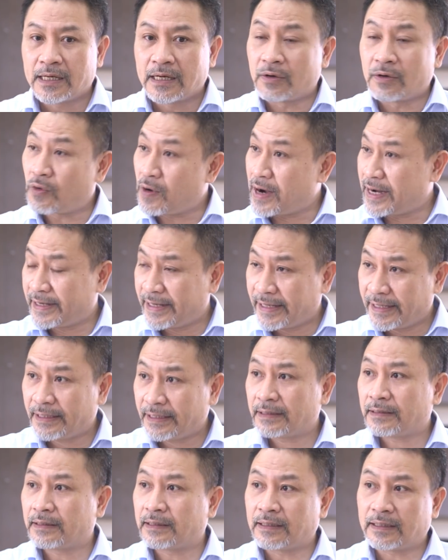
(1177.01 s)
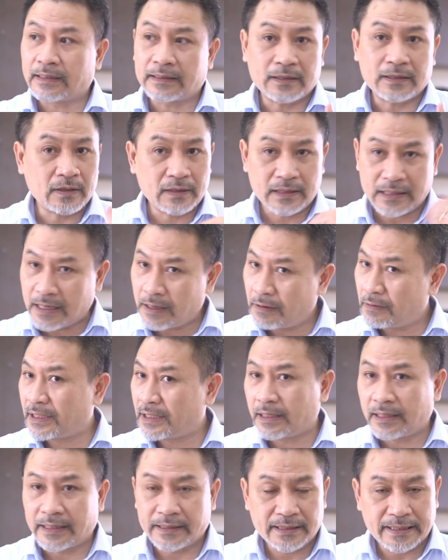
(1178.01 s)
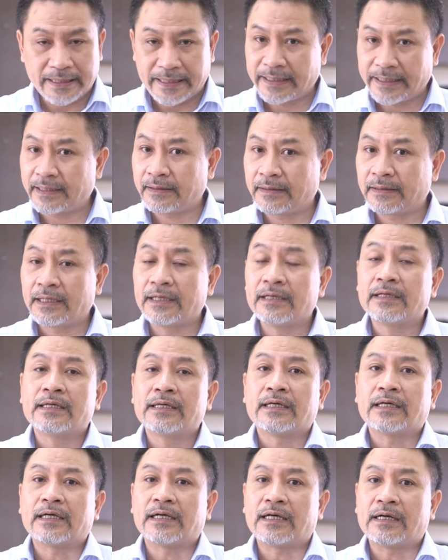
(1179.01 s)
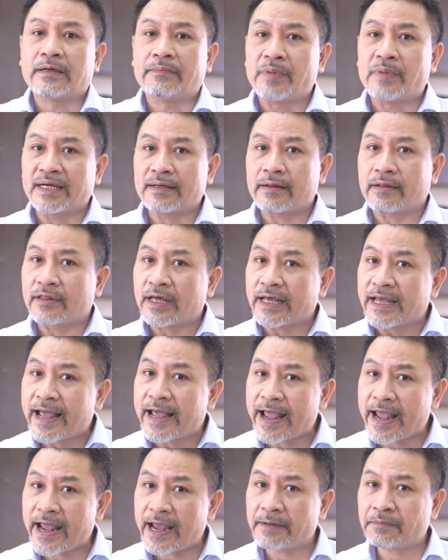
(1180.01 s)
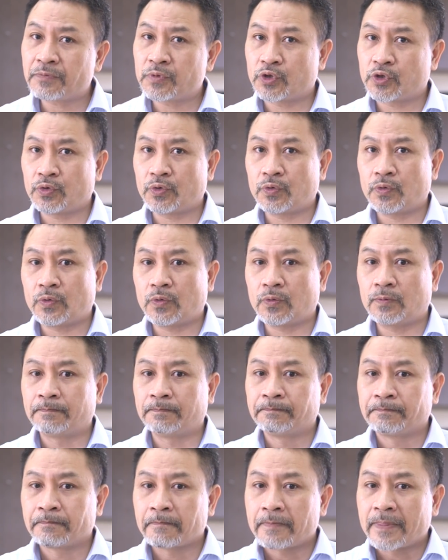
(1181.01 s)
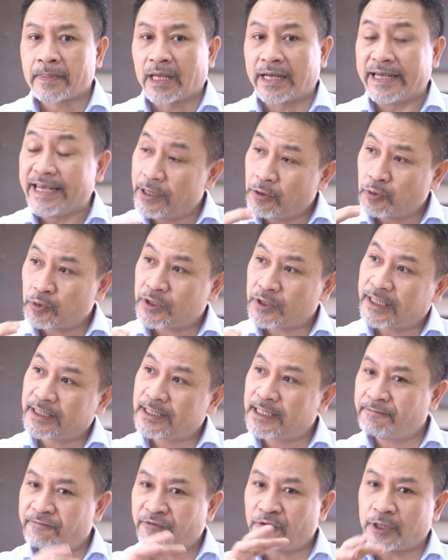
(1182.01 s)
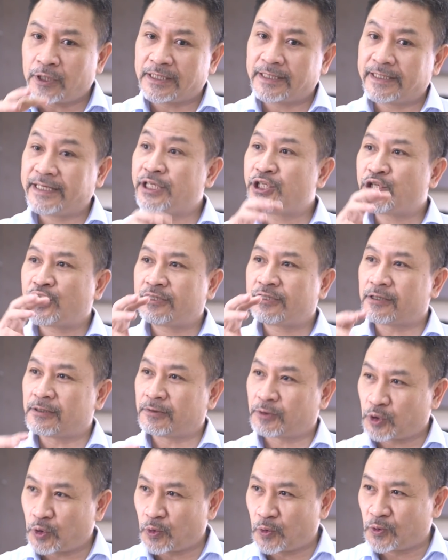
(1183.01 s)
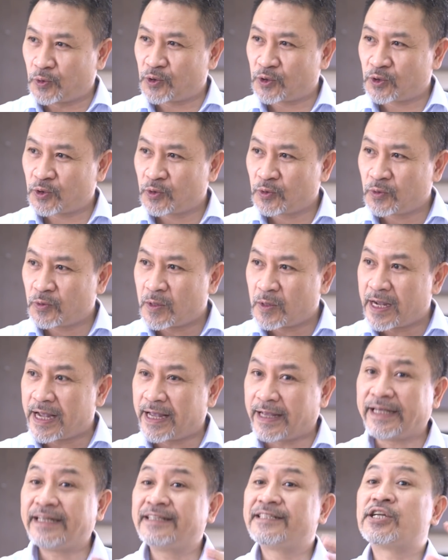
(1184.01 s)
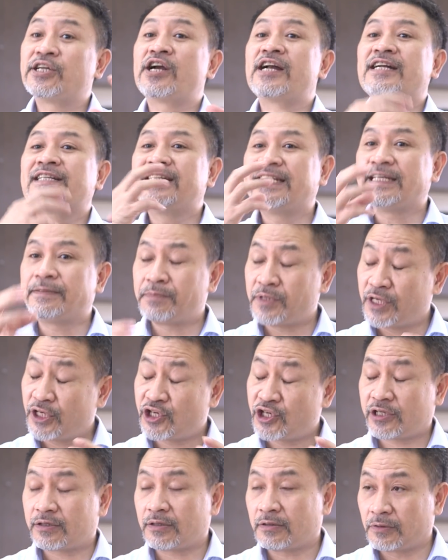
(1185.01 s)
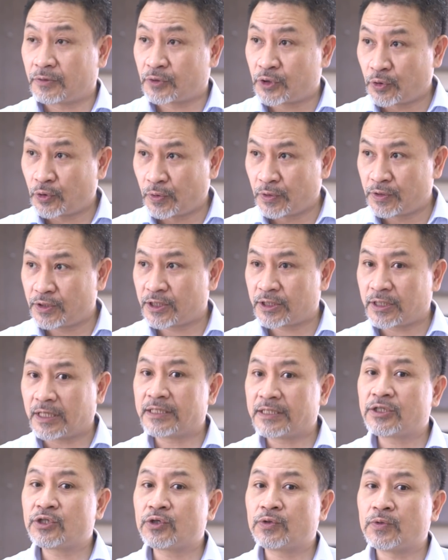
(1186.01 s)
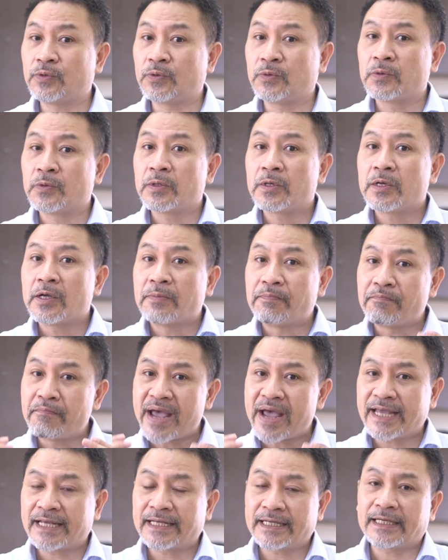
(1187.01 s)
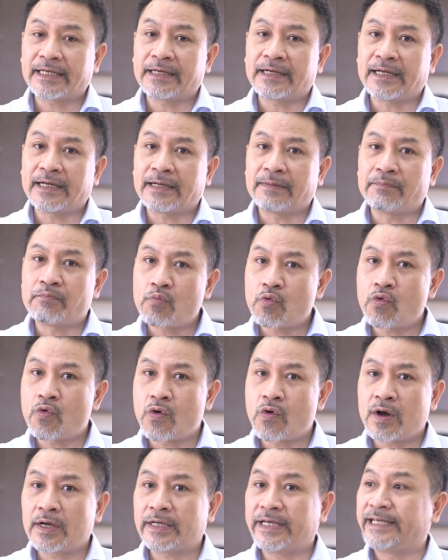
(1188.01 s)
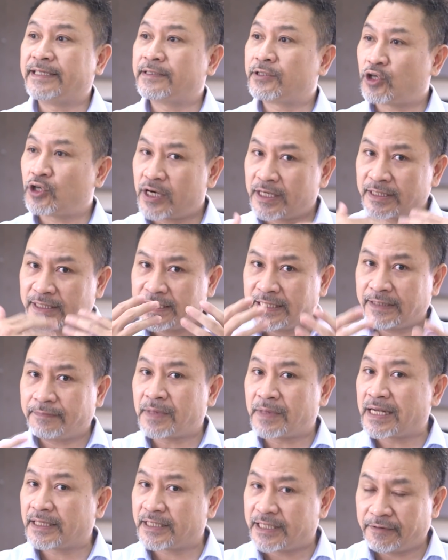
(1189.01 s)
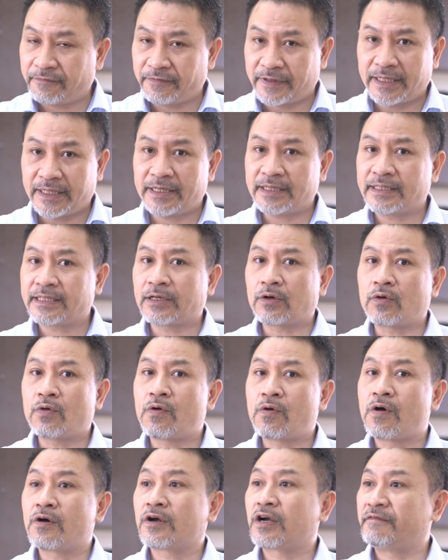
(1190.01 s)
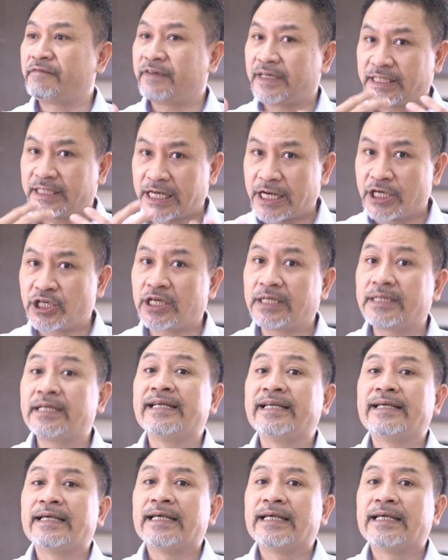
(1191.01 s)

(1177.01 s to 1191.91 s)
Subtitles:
writing, not only listening, but they have to use different digital tools, interactive digital tools, to make more interactive activities or conversation